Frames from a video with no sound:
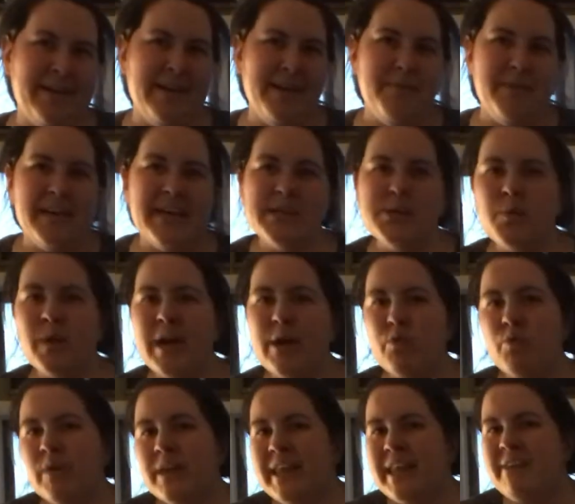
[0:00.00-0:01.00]
because what I
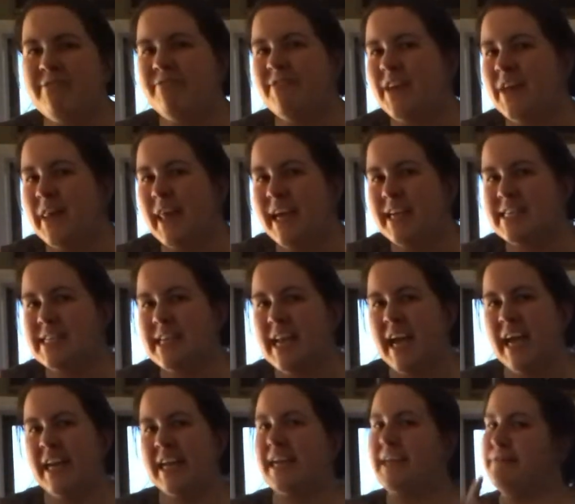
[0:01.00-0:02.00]
really feel like
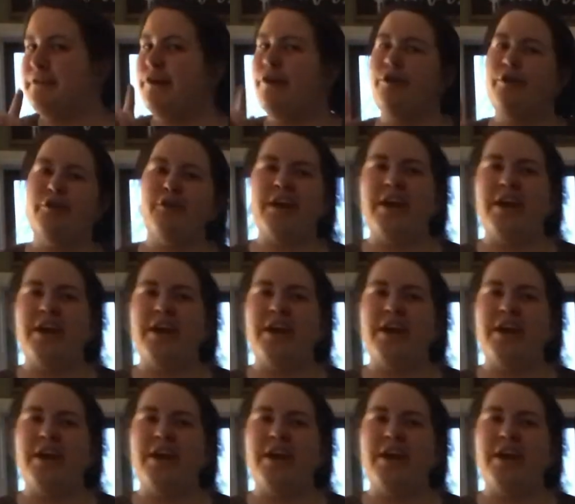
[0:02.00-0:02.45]
tonight is an Earl Grey